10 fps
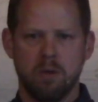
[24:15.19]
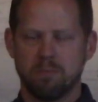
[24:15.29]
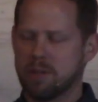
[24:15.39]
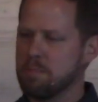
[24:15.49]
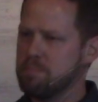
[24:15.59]

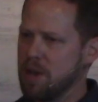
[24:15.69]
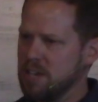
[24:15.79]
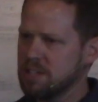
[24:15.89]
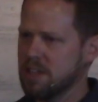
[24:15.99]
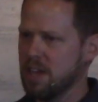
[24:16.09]
But the
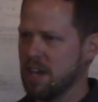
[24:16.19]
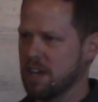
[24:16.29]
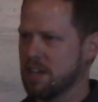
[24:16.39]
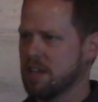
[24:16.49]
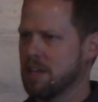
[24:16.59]
best thing
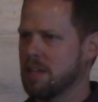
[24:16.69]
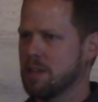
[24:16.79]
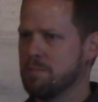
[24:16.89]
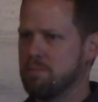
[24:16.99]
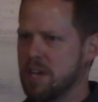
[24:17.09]

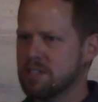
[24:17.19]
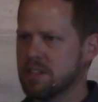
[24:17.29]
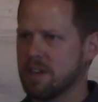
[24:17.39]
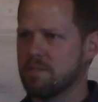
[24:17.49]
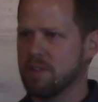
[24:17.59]

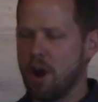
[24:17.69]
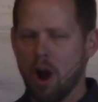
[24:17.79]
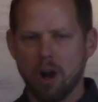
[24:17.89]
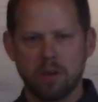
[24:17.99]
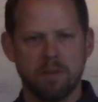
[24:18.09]
for the
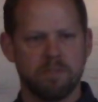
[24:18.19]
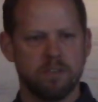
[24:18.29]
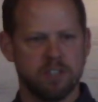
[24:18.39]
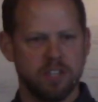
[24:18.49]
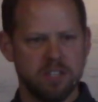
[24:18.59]
argument for
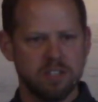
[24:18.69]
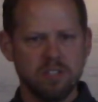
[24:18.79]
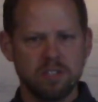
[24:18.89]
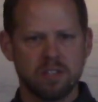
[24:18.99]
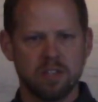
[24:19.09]

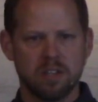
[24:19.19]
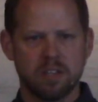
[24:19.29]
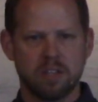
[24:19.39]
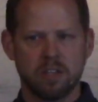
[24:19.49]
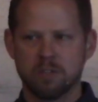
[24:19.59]
Jesus
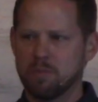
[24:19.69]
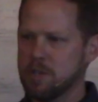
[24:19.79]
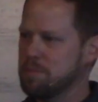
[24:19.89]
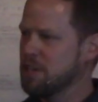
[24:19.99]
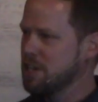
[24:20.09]
is when
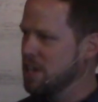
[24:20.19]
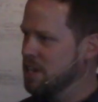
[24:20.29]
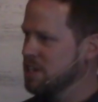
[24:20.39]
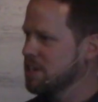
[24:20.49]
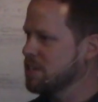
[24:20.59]
you
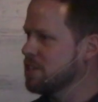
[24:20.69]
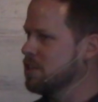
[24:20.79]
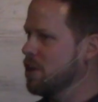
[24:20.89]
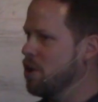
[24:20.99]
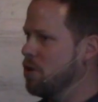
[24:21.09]
begin to
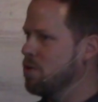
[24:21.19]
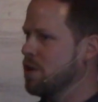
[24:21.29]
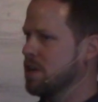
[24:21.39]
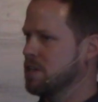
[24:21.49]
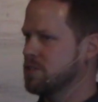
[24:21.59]
know
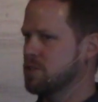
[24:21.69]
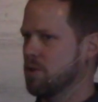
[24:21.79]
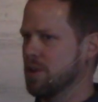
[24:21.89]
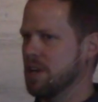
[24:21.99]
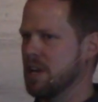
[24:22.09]
his
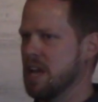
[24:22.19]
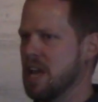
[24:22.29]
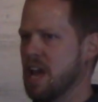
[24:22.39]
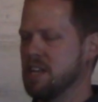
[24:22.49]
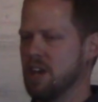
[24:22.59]
story
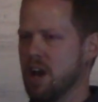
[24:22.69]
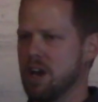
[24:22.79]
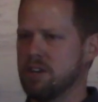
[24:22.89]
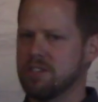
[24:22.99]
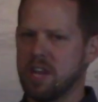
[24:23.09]
and you
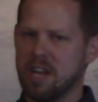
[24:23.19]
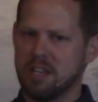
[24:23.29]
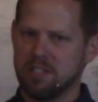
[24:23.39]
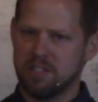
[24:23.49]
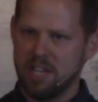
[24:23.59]
understand
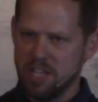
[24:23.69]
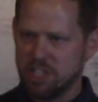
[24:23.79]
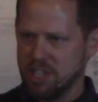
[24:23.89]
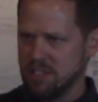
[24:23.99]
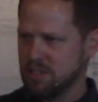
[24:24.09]
his
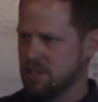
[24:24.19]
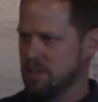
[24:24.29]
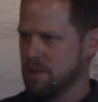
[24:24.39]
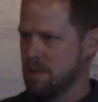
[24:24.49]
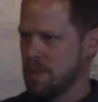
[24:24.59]
teachings
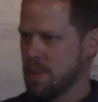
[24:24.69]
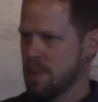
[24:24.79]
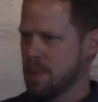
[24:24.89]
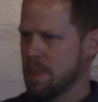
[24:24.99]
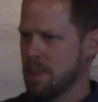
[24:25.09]

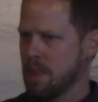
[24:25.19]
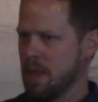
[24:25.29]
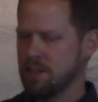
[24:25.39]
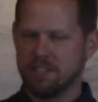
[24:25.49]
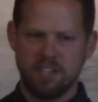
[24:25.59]

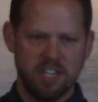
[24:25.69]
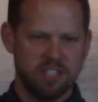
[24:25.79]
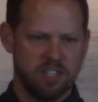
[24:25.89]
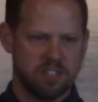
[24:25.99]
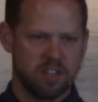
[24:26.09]
and the
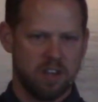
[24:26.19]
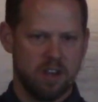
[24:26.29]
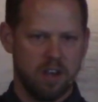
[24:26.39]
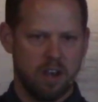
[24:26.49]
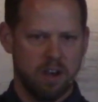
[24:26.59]
teachings
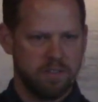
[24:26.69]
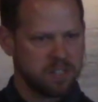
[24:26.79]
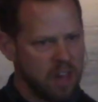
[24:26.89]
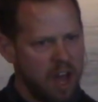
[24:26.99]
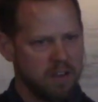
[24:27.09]
of
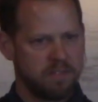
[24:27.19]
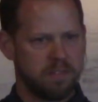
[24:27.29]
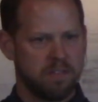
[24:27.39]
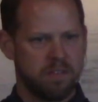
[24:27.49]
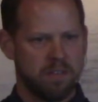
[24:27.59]
his life.